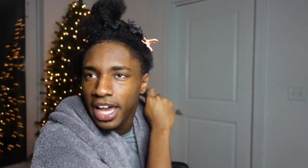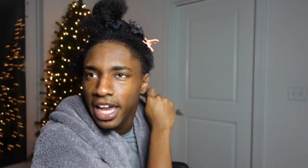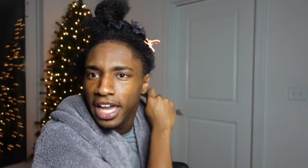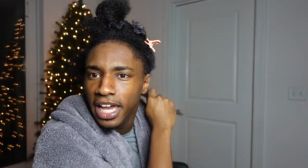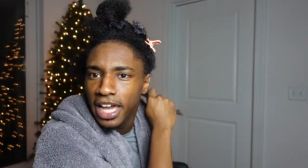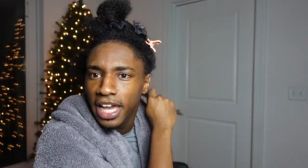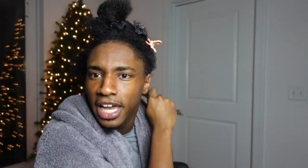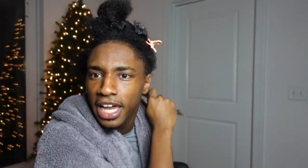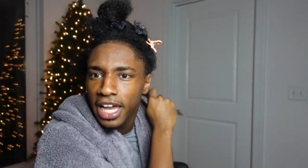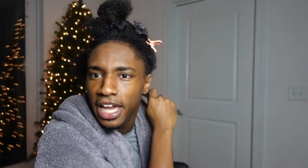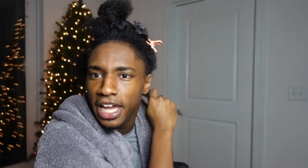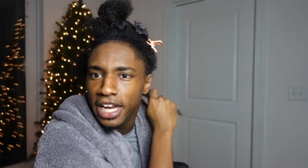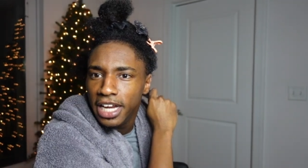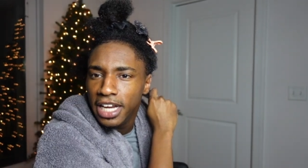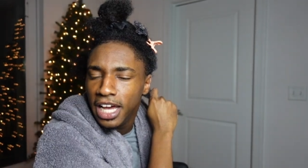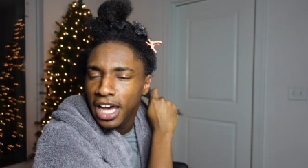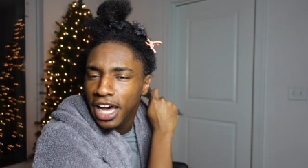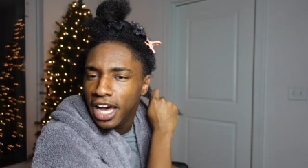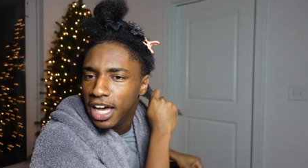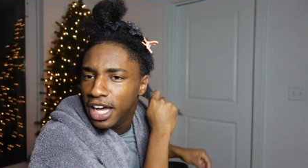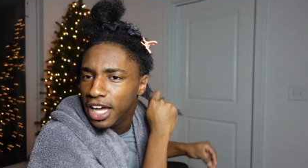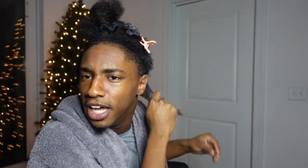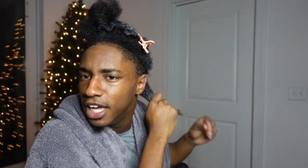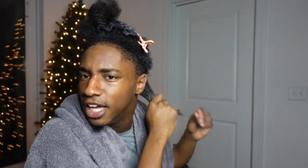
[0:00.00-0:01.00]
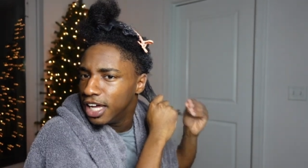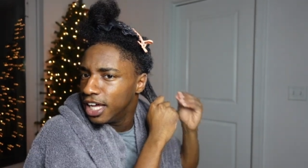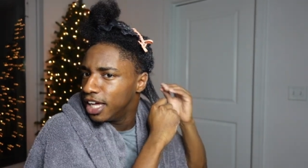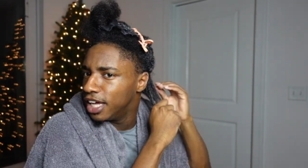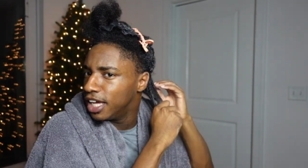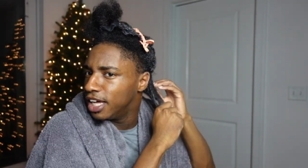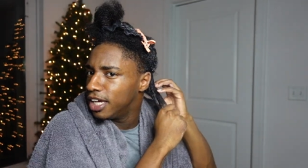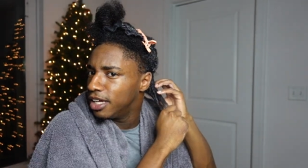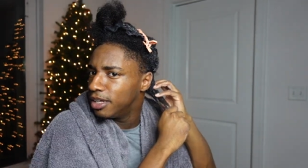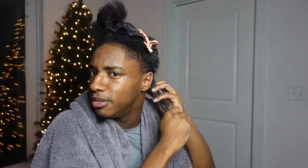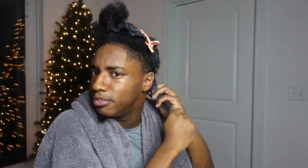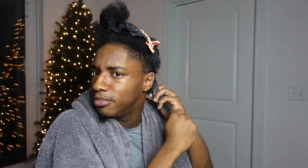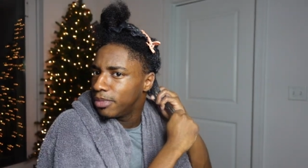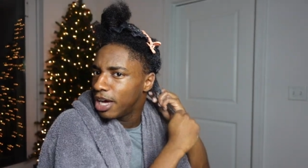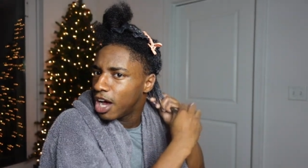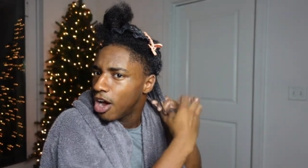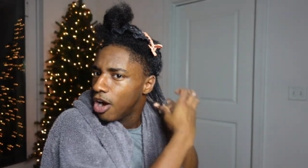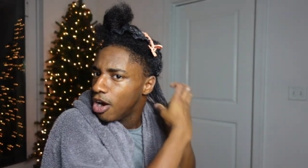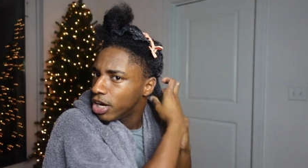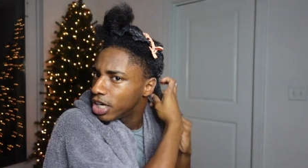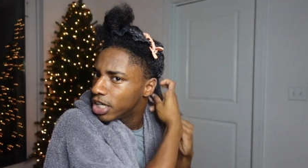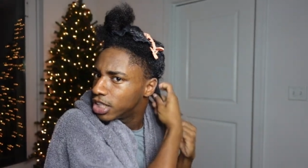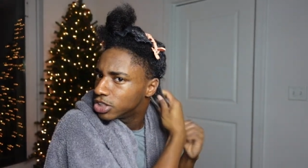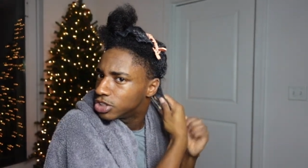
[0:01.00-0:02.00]
and uh my
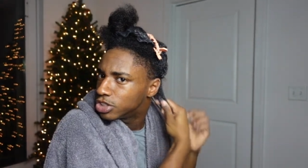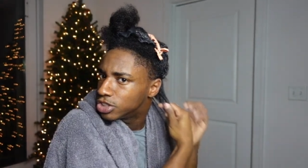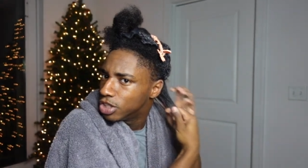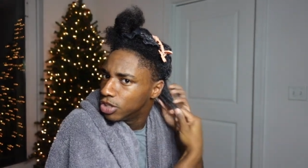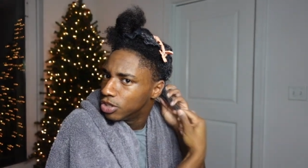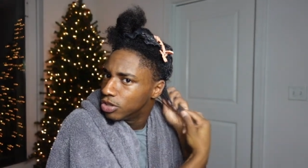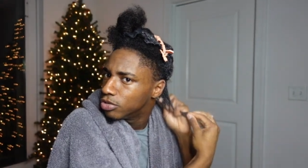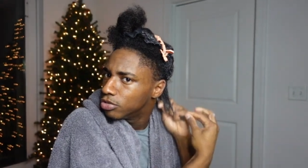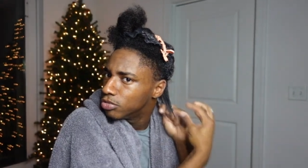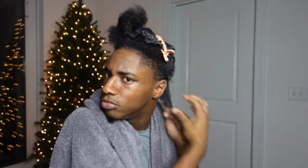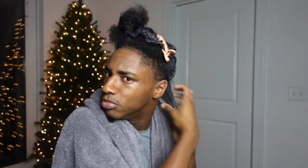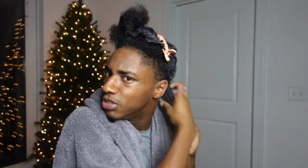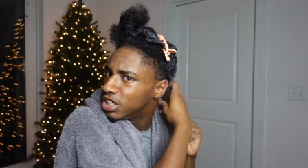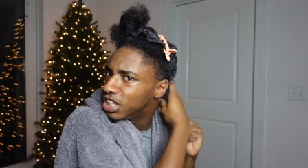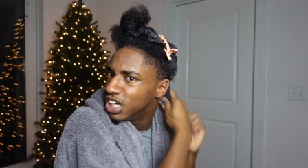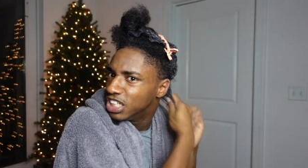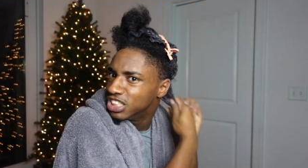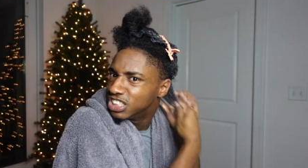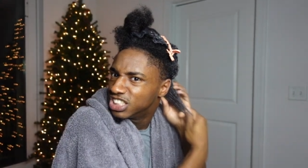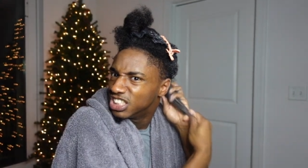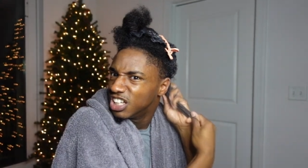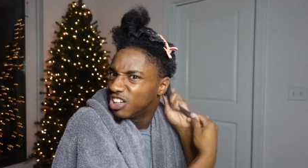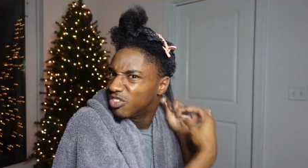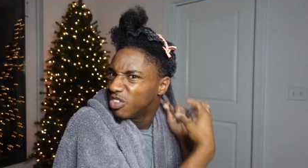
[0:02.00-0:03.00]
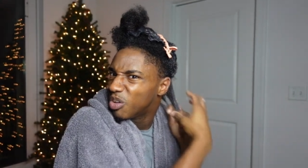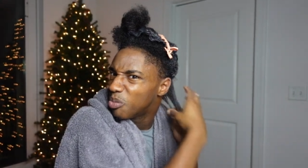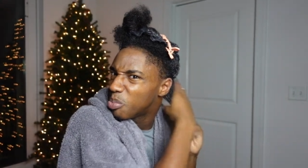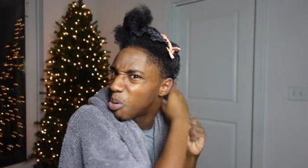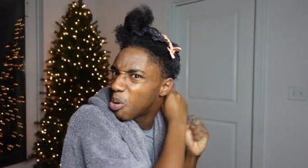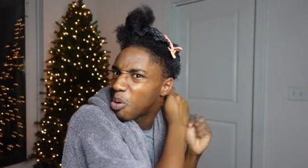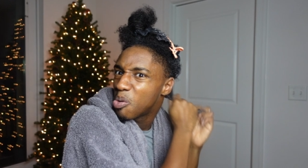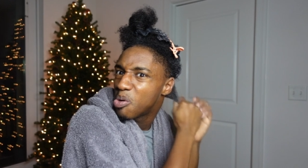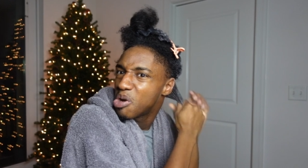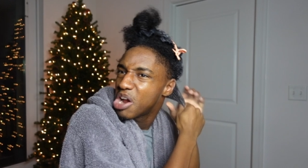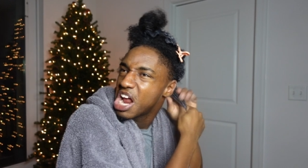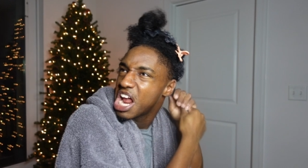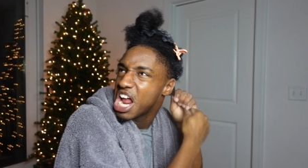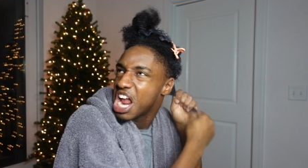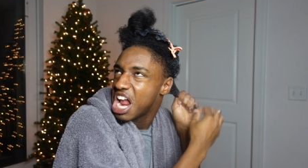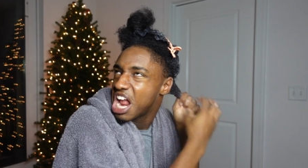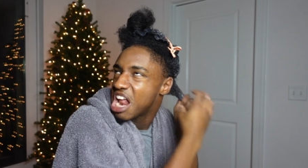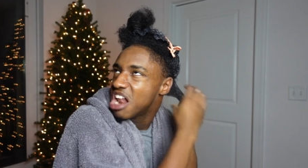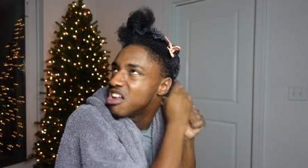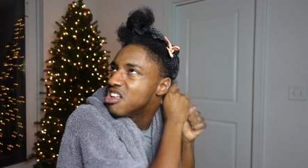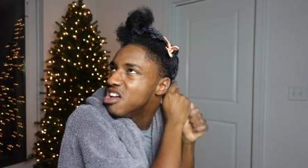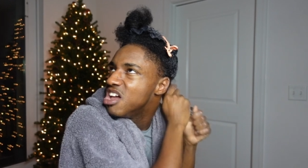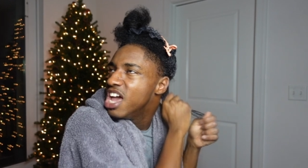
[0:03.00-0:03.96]
car gets towed because of the parade.